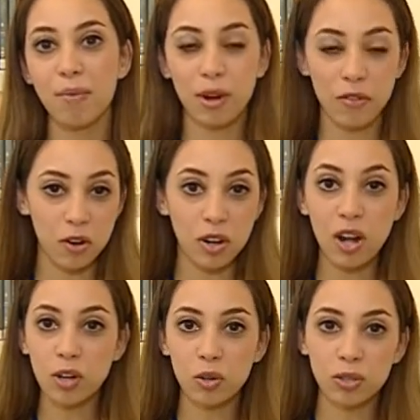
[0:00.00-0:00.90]
But if you're
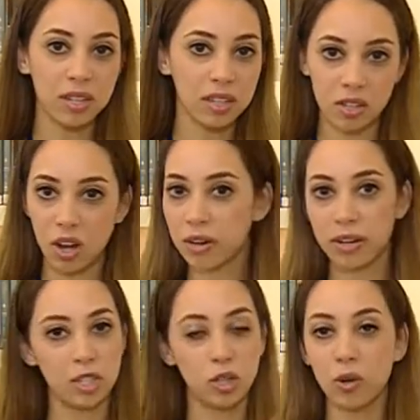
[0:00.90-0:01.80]
not gluten
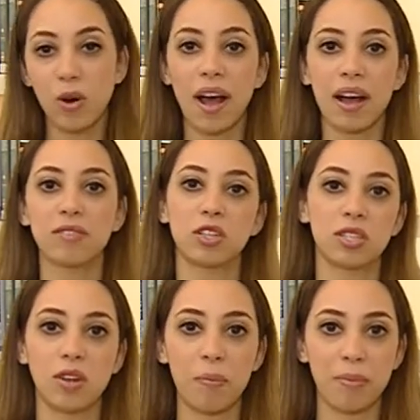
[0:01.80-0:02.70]
intolerant, you don't have to
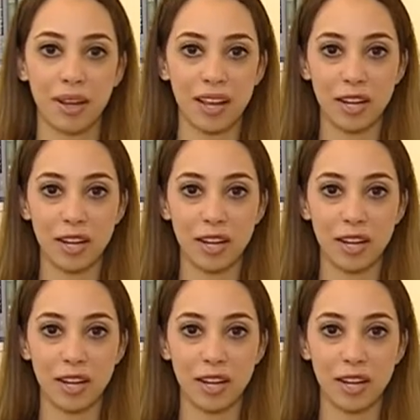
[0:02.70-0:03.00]
stop it,